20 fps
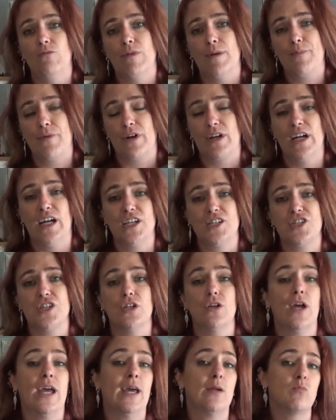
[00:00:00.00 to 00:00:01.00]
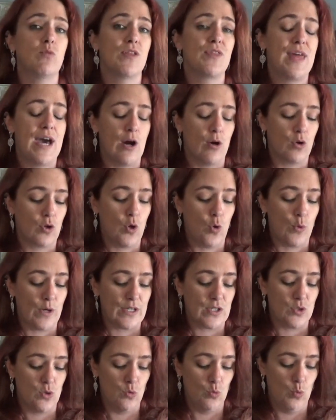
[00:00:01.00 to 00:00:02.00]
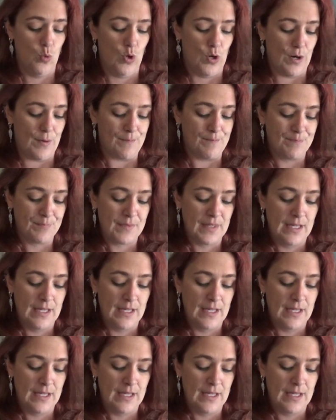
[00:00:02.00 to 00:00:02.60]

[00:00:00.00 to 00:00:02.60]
repercussion and without going to war.